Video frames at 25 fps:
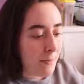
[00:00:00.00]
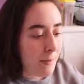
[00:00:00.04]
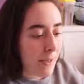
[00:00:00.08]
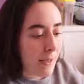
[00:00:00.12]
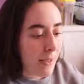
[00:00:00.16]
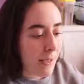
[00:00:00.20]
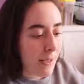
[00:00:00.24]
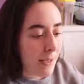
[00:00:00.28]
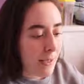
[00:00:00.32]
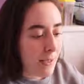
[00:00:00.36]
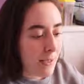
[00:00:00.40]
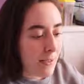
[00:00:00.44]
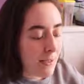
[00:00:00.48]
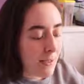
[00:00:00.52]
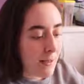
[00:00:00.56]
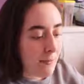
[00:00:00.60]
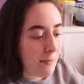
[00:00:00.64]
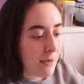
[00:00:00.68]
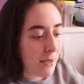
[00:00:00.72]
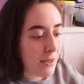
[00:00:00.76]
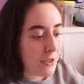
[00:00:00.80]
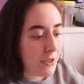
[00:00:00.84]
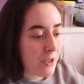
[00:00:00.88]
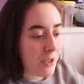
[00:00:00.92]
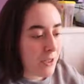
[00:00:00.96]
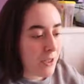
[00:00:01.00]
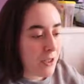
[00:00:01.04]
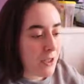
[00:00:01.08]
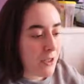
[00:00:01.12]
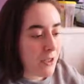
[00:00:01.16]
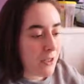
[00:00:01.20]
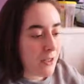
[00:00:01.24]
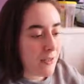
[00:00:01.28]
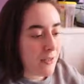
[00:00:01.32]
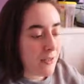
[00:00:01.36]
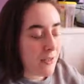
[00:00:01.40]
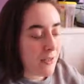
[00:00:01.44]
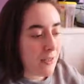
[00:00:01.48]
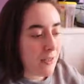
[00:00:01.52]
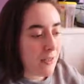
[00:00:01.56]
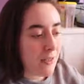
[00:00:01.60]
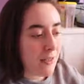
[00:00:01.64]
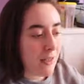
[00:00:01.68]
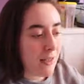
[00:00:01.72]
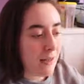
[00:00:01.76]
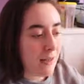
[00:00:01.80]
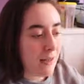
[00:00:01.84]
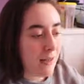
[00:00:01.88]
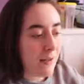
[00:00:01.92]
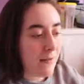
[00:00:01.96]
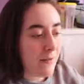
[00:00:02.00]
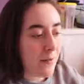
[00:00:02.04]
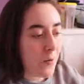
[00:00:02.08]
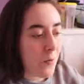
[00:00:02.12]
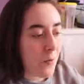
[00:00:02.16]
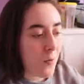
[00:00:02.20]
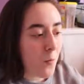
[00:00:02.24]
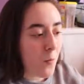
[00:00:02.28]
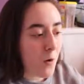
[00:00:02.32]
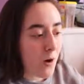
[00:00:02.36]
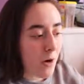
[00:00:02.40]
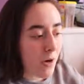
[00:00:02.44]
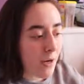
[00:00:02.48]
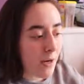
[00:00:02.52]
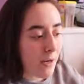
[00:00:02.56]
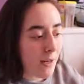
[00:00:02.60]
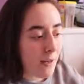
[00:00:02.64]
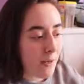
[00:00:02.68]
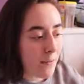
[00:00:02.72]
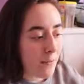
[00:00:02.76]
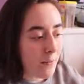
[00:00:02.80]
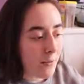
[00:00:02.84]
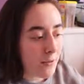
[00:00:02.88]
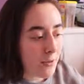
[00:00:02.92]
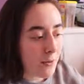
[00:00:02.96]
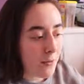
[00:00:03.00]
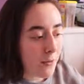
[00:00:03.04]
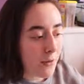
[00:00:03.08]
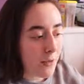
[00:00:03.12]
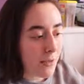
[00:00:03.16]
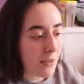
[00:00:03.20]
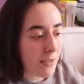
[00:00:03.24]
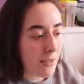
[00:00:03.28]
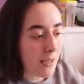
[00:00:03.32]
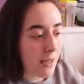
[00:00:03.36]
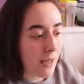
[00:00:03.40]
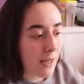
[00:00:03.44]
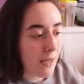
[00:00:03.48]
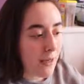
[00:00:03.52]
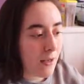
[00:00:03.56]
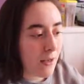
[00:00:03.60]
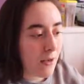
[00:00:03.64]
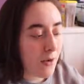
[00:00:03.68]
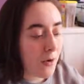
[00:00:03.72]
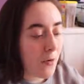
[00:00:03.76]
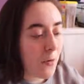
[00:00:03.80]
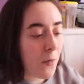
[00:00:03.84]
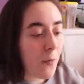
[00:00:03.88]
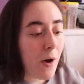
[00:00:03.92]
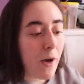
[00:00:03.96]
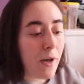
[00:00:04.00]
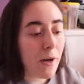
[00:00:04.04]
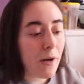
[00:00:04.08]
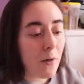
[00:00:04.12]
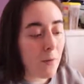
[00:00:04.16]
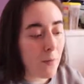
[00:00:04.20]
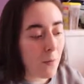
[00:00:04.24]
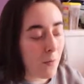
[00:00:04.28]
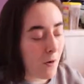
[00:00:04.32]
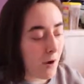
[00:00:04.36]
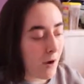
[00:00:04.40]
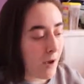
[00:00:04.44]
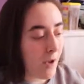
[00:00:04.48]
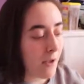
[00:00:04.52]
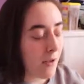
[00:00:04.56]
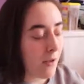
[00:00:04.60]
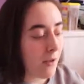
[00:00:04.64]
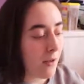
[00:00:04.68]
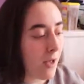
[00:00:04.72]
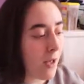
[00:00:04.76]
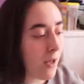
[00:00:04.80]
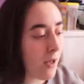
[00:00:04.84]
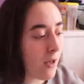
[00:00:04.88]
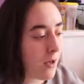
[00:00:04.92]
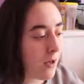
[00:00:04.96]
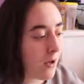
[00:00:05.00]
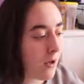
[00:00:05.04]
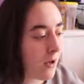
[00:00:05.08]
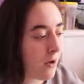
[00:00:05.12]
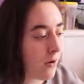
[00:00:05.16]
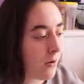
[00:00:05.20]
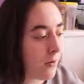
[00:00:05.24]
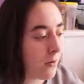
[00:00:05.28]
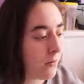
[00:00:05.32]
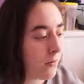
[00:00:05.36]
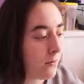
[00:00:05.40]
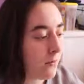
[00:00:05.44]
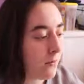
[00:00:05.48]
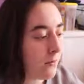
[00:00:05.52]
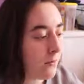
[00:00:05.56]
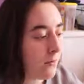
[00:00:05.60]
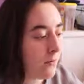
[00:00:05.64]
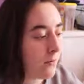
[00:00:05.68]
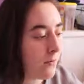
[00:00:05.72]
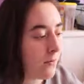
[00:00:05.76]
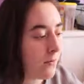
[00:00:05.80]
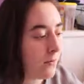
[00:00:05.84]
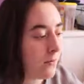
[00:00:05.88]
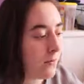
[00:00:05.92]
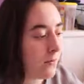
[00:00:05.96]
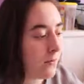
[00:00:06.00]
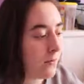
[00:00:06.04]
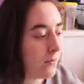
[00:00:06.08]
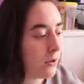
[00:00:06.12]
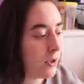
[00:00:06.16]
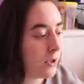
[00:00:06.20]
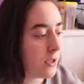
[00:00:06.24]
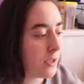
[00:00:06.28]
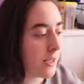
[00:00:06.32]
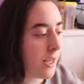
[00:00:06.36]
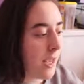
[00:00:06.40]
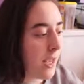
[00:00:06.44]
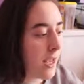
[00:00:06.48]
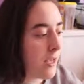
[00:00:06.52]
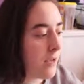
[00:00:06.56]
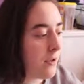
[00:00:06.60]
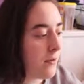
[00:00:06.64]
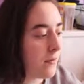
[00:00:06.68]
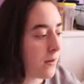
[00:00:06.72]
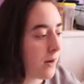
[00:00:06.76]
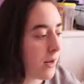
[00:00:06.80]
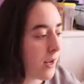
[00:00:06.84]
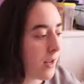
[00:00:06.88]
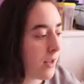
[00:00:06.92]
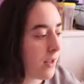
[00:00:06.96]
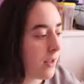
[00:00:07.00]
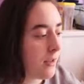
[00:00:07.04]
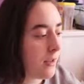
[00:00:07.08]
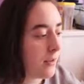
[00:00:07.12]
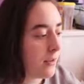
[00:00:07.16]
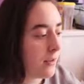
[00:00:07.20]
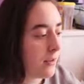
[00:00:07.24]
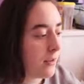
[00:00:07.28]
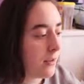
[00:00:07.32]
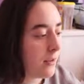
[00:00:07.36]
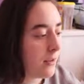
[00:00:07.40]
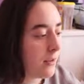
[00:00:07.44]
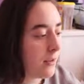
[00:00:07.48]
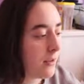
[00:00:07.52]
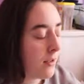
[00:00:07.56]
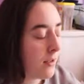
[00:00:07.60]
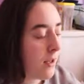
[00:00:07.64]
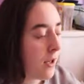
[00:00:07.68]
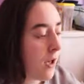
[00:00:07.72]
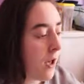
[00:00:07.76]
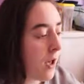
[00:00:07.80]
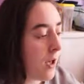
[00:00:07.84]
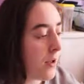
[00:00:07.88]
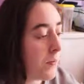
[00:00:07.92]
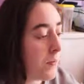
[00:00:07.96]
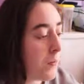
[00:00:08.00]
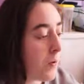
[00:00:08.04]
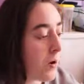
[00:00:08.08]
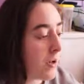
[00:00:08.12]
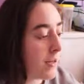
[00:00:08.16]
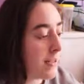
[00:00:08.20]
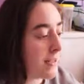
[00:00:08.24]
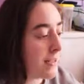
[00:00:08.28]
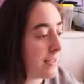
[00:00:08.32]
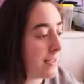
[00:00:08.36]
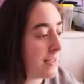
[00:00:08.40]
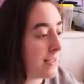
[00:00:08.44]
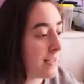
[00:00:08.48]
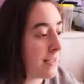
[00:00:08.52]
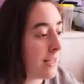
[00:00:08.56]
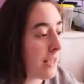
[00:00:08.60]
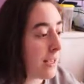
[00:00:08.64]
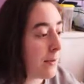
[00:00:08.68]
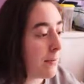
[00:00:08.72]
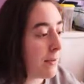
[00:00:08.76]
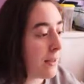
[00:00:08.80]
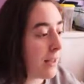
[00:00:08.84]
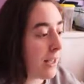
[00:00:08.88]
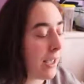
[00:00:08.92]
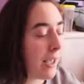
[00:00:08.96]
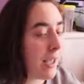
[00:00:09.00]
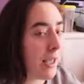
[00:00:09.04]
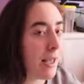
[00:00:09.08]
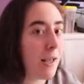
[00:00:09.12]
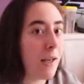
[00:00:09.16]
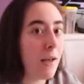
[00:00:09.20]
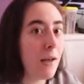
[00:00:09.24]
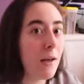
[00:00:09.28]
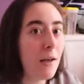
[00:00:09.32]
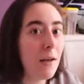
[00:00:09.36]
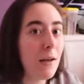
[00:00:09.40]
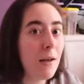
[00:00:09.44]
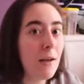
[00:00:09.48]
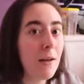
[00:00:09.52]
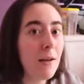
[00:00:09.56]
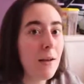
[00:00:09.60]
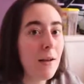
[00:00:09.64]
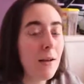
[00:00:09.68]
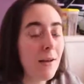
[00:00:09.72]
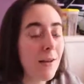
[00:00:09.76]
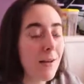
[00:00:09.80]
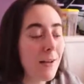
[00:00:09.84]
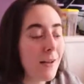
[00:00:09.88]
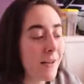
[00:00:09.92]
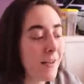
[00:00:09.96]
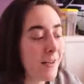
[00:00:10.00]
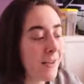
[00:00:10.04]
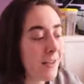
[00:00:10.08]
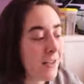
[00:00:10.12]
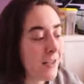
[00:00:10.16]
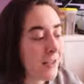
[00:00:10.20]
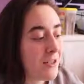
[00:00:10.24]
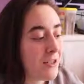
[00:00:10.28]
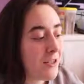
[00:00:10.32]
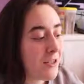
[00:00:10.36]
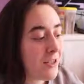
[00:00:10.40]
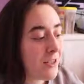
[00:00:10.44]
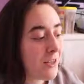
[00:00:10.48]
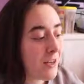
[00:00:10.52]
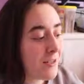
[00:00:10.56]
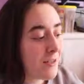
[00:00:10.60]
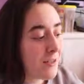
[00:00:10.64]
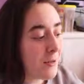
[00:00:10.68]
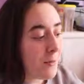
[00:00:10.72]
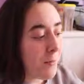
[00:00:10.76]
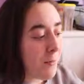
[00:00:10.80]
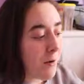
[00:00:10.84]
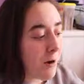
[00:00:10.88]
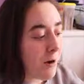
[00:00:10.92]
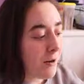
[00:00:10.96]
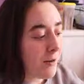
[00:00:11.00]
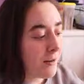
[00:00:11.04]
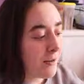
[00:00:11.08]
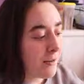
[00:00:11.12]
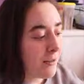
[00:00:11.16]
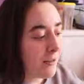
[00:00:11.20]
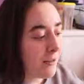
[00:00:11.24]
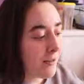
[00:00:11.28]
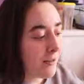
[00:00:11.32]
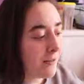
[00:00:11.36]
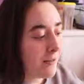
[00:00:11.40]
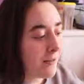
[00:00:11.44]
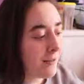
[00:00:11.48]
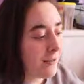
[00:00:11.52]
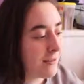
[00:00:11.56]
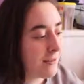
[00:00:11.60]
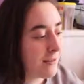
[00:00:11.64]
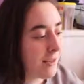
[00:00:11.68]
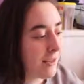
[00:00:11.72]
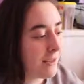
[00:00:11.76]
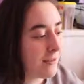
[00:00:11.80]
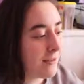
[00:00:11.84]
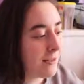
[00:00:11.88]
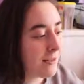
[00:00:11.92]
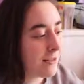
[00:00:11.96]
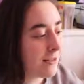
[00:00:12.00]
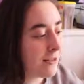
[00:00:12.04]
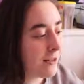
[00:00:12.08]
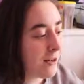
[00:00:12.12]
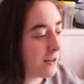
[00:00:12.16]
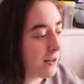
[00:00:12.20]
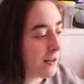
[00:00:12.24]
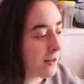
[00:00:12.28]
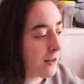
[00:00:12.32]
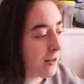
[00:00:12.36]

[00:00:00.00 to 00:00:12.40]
because imagination is still at level 1, that one's going to take quite a while. Uh-oh. She's angry. Unwanted sibling? She doesn't want her little sister?